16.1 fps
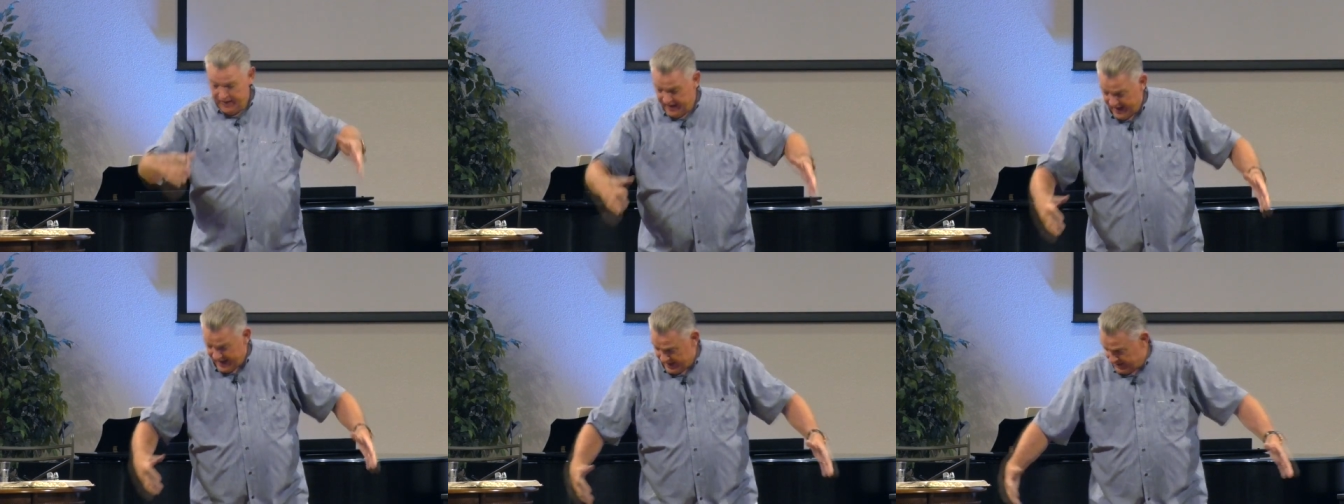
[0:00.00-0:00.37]

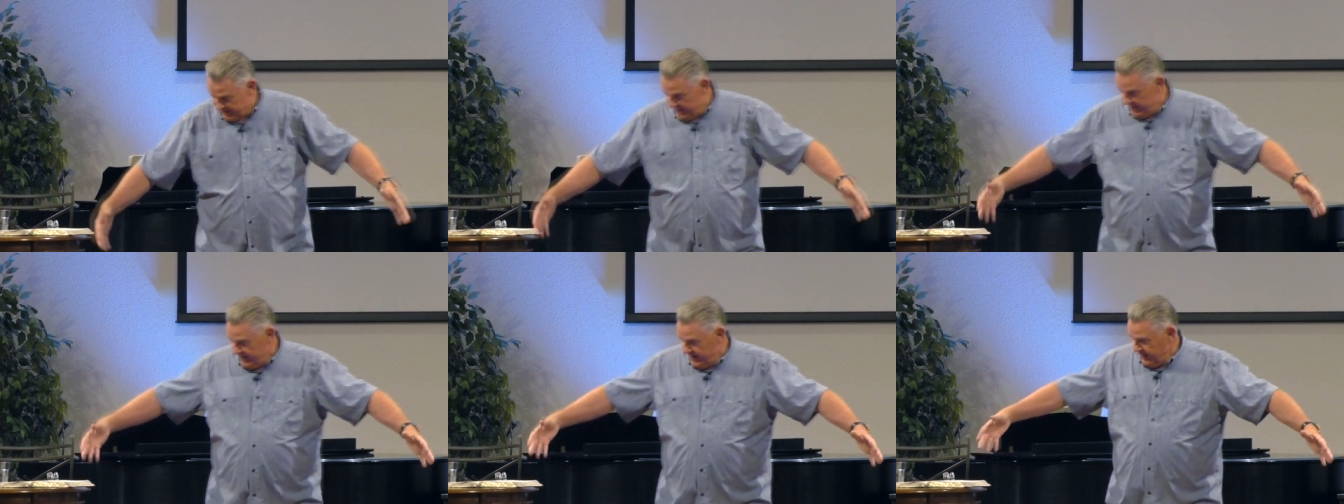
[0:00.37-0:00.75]
It had
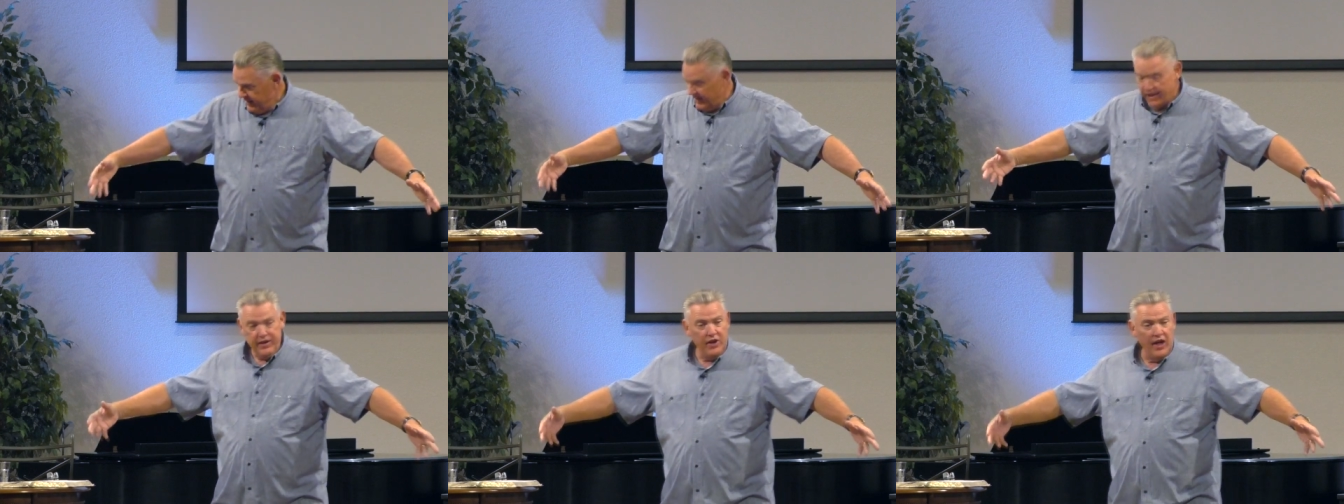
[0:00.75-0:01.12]
a
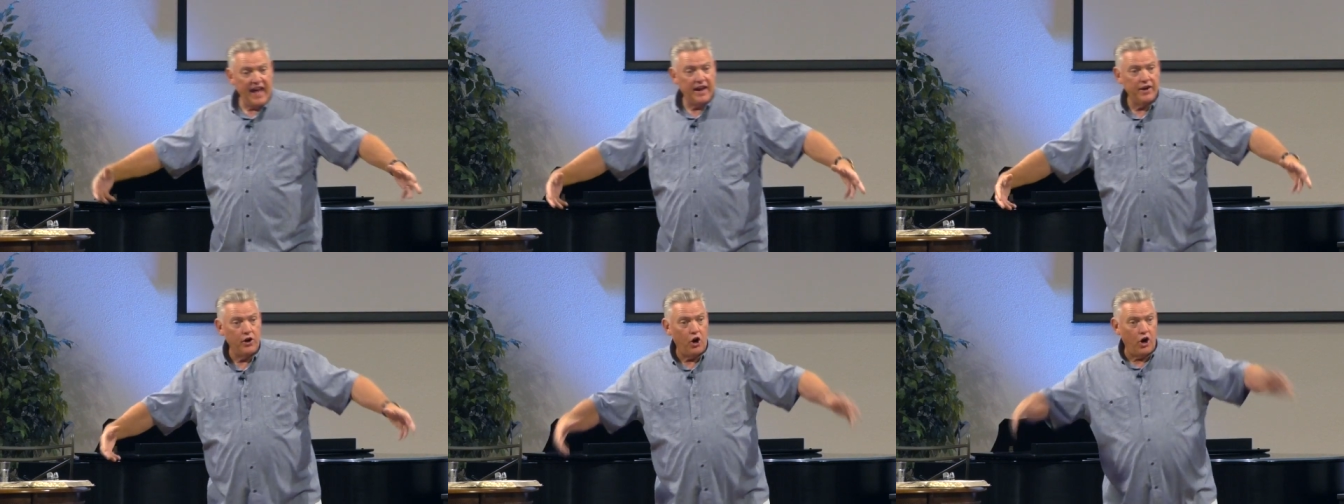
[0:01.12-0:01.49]
it, you
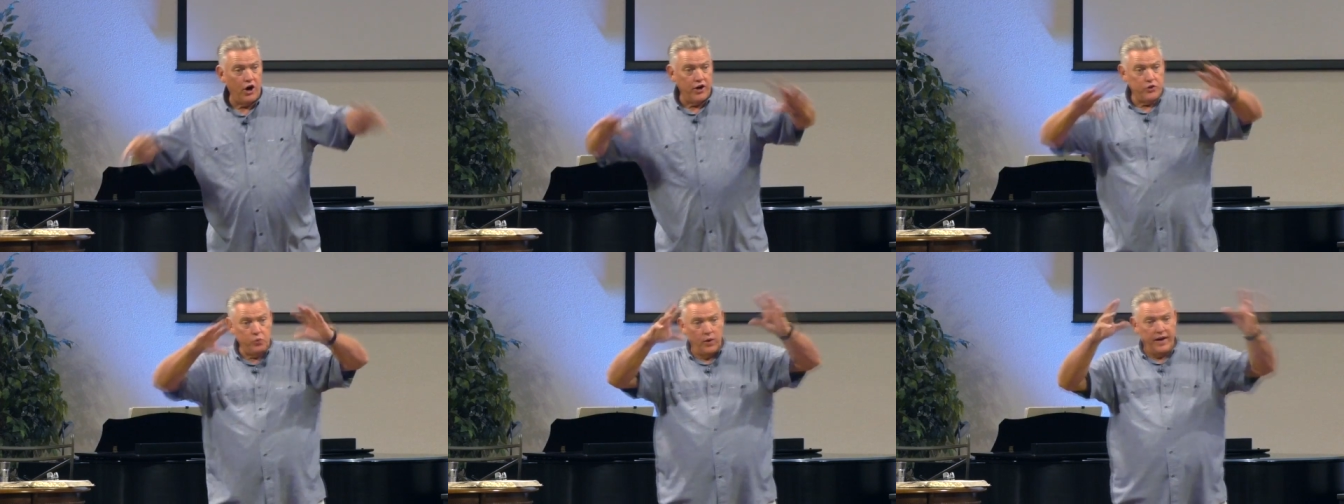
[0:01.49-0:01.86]
had an
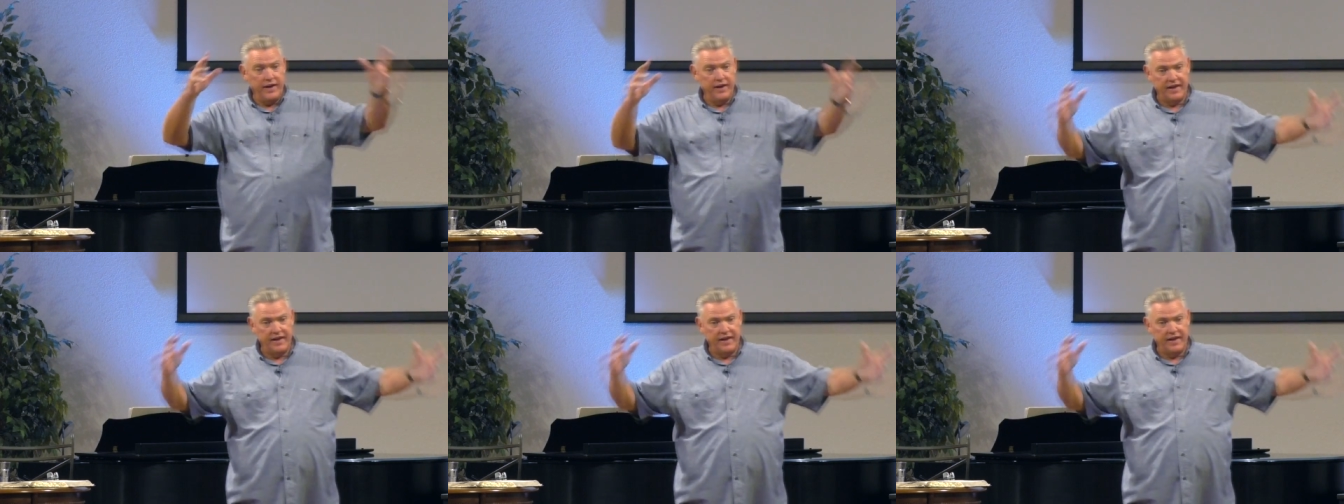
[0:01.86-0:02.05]
archway.